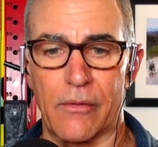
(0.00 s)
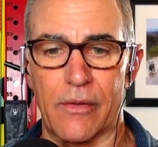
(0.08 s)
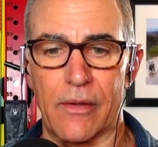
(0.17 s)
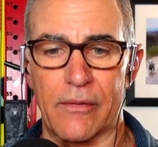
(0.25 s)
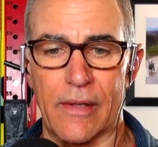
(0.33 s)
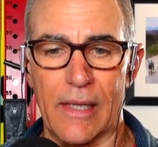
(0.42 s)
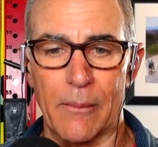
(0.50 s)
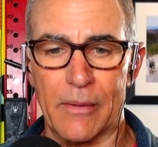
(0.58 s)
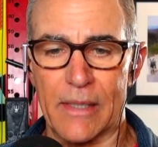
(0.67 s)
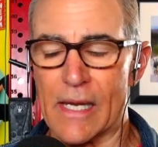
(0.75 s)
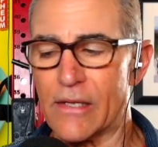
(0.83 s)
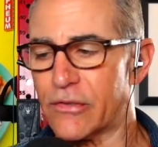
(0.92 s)
know, the, the
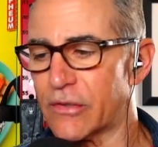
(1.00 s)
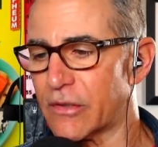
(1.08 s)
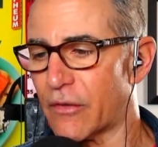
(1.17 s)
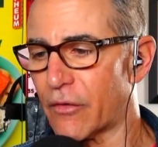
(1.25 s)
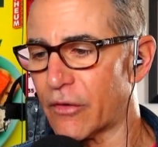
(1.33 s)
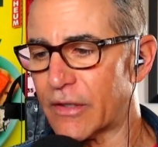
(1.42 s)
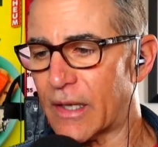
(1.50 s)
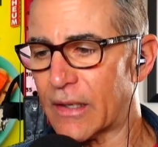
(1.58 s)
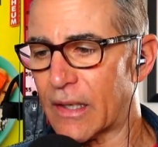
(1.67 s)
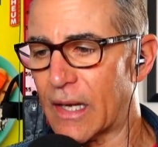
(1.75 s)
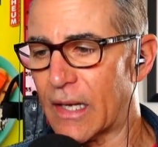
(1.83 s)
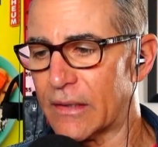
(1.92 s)
implications of those
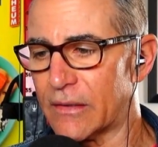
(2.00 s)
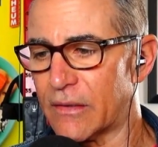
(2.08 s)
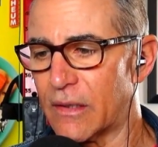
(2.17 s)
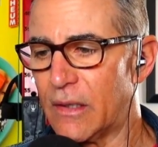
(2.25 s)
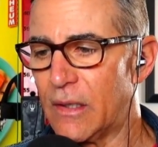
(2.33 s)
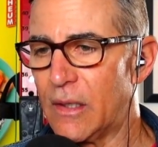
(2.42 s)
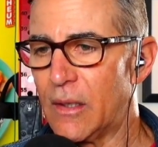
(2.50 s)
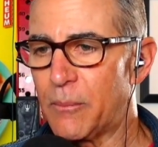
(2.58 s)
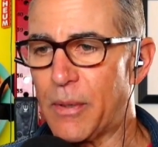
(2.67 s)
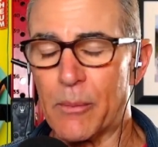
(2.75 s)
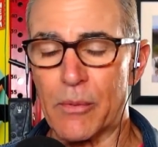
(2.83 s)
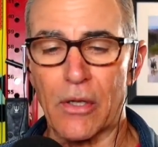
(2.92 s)
headlines,
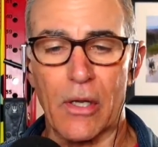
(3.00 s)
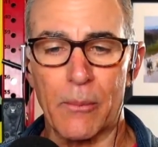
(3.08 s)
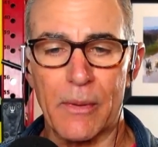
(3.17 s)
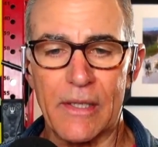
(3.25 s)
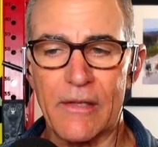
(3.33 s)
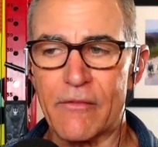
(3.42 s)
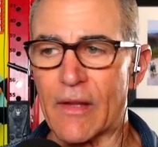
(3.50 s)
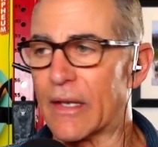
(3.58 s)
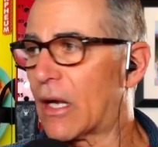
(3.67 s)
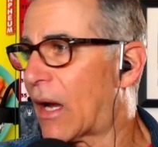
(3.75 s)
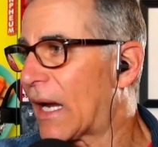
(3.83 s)
people are going to believe that now.